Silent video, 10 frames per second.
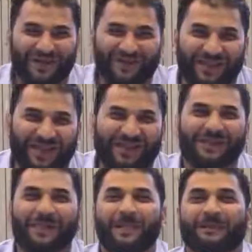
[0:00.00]
Okay,
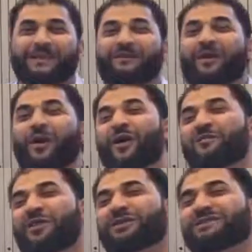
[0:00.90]
they were
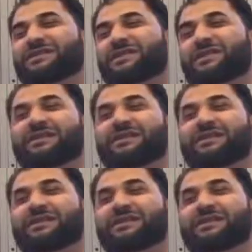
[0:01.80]
almost,